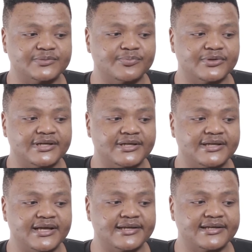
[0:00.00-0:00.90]
bullied
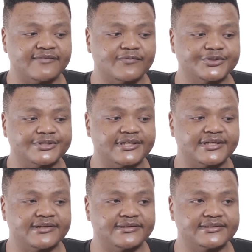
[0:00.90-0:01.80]
and unfortunately
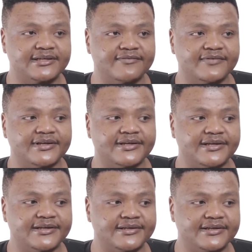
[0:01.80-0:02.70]
killed herself
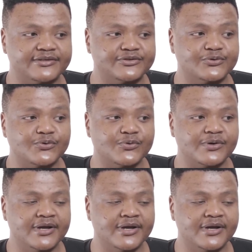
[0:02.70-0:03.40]
in school.